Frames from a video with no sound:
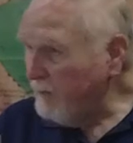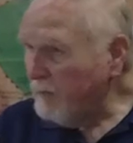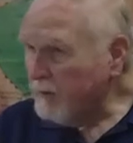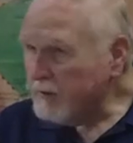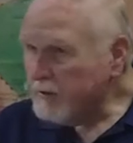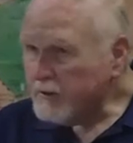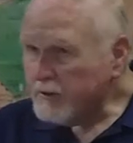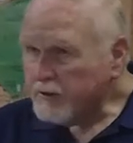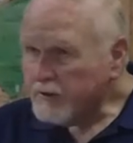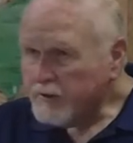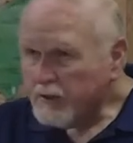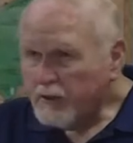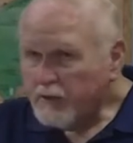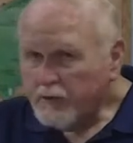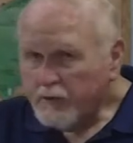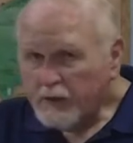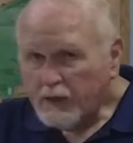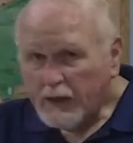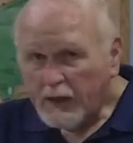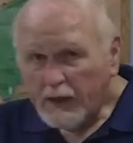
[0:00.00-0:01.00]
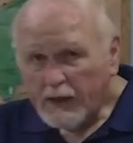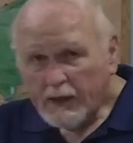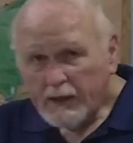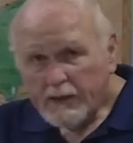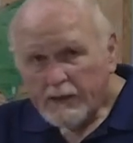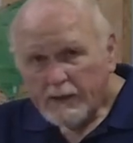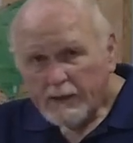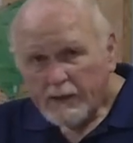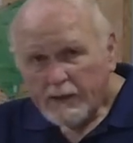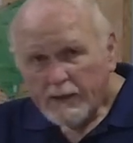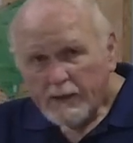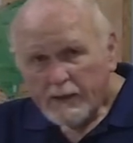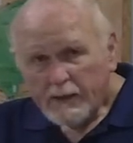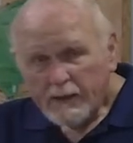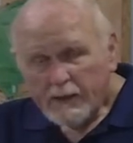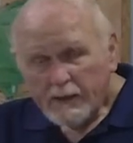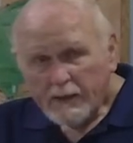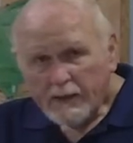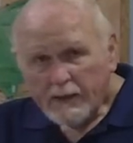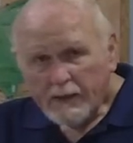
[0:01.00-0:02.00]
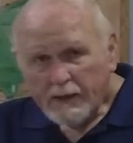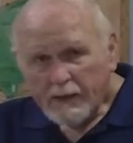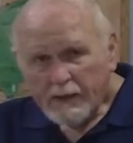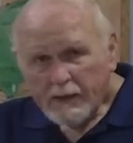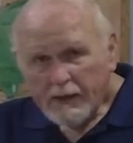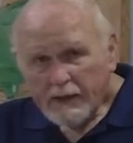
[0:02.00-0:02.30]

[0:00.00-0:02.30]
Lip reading: was the Son of God. And